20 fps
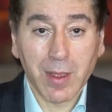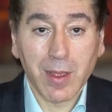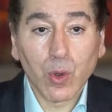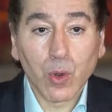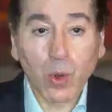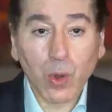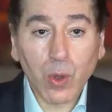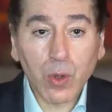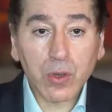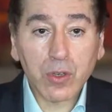
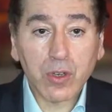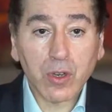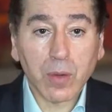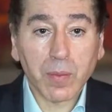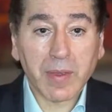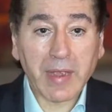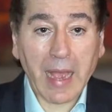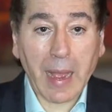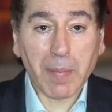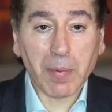Long-term
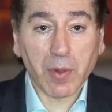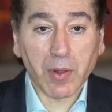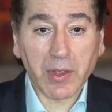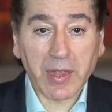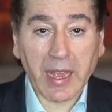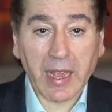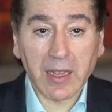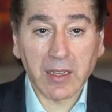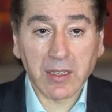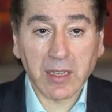capital
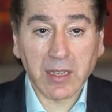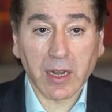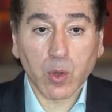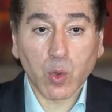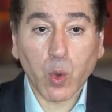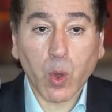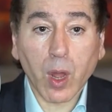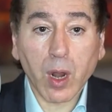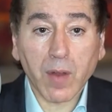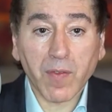gains and
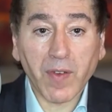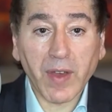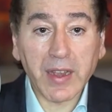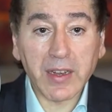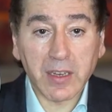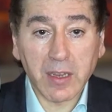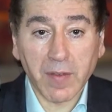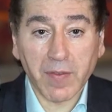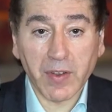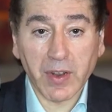qualified
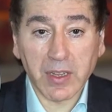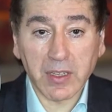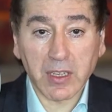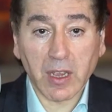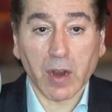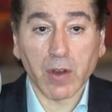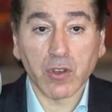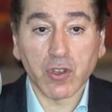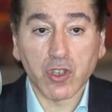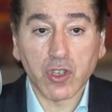dividends
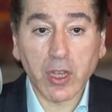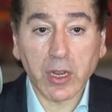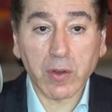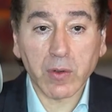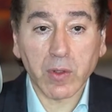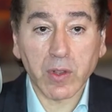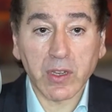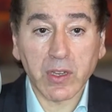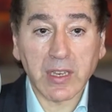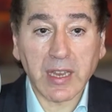are
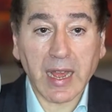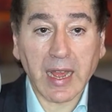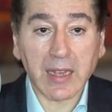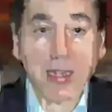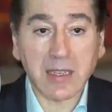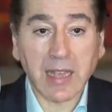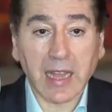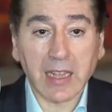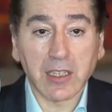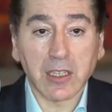generally
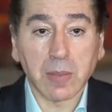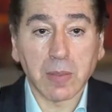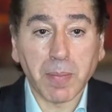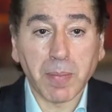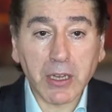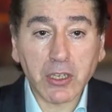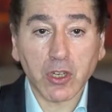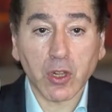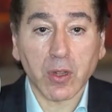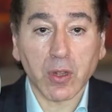taxed at
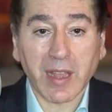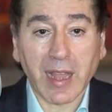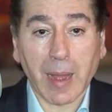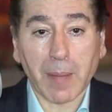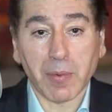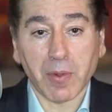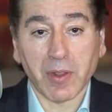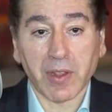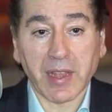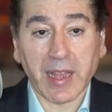special
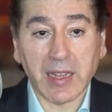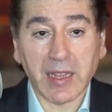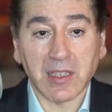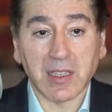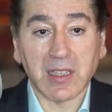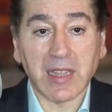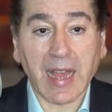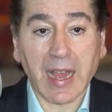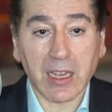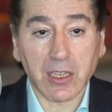capital gains
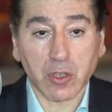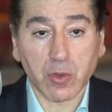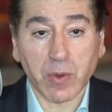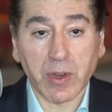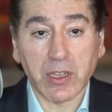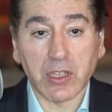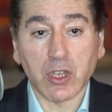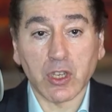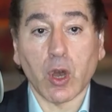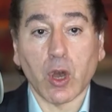tax
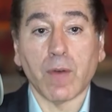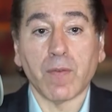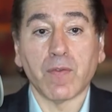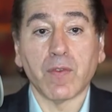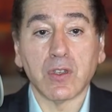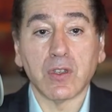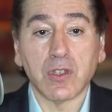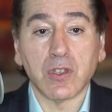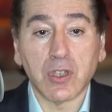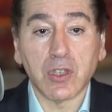rates of
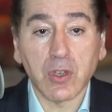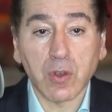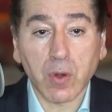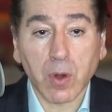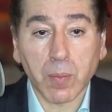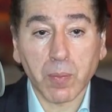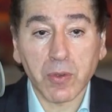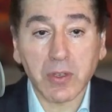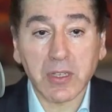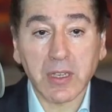
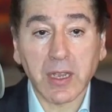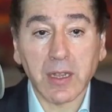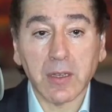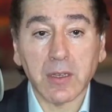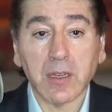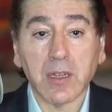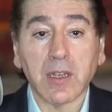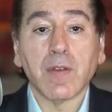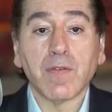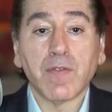0%,
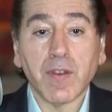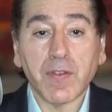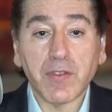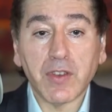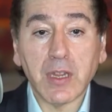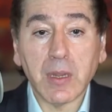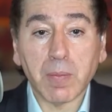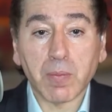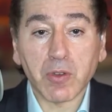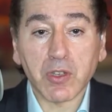
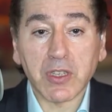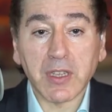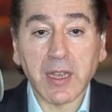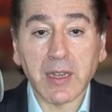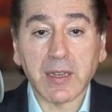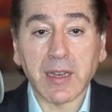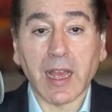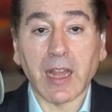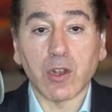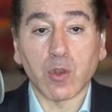15%,
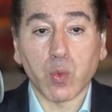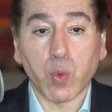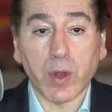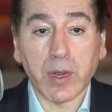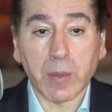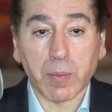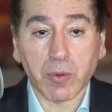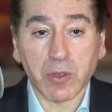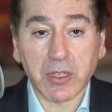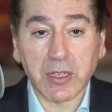and
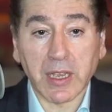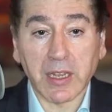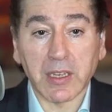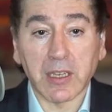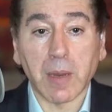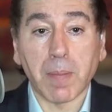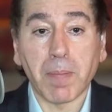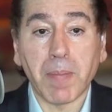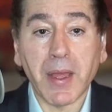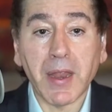20%
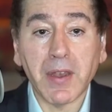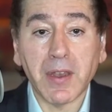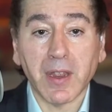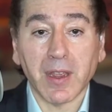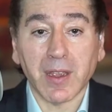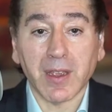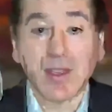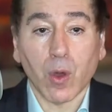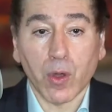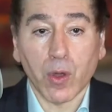
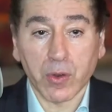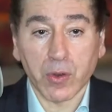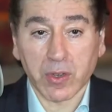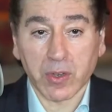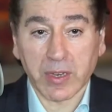depending on your